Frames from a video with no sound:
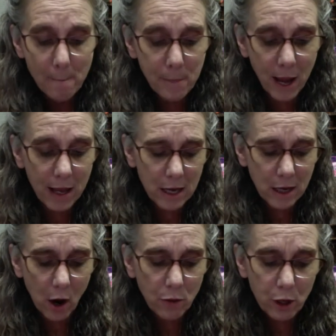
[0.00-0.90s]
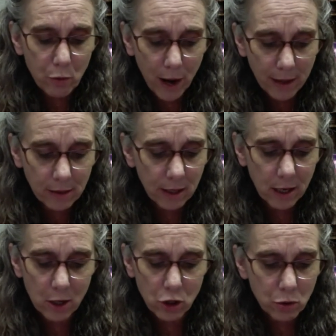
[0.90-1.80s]
But, you know, the great
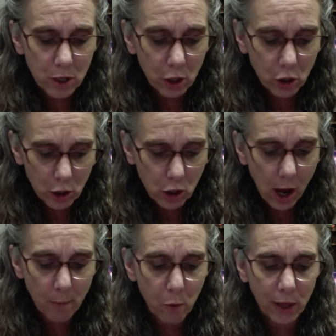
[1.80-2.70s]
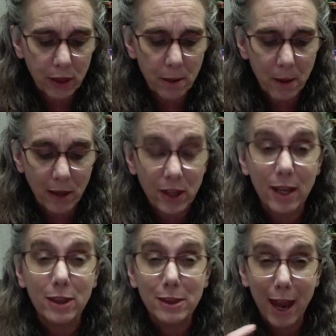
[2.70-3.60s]
thing is you did a good job with them. I
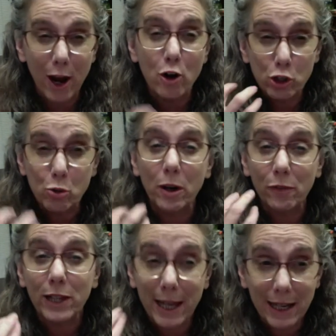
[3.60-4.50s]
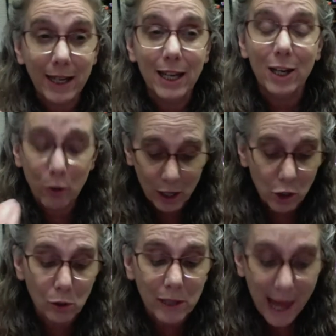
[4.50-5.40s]
think they're sort of leading here and
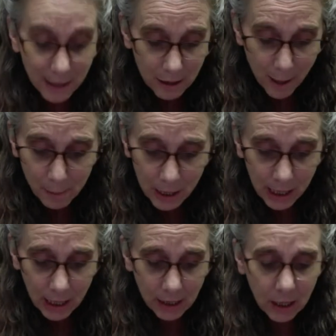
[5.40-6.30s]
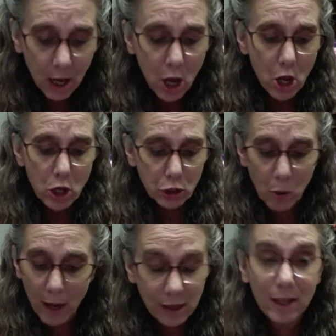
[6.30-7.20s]
you're letting them lead.
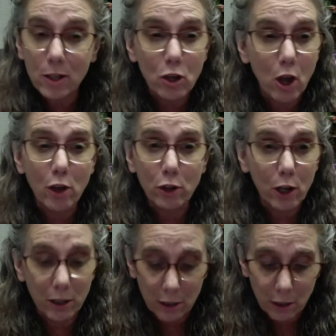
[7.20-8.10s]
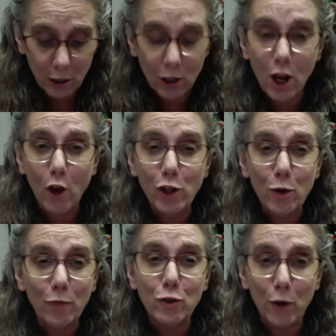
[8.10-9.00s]
So I think it's all good. You know,
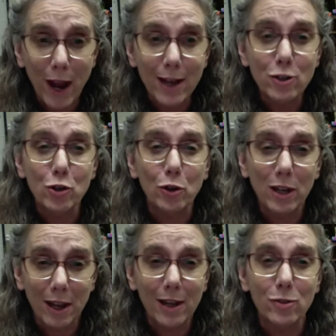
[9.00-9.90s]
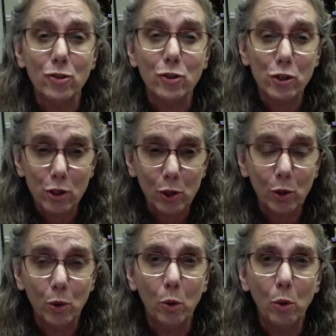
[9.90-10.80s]
you have trained your kids
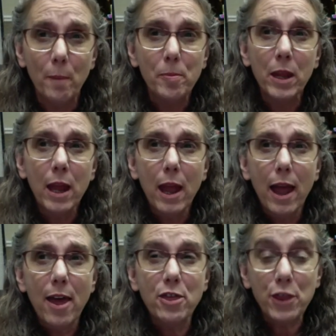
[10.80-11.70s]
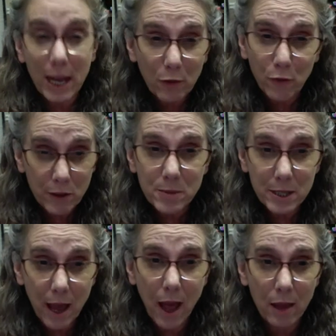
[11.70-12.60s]
to think for
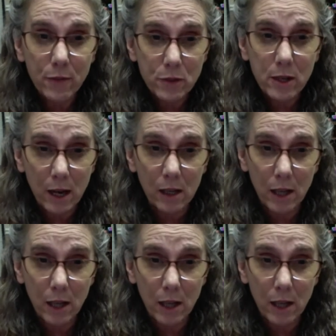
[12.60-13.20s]
themselves in a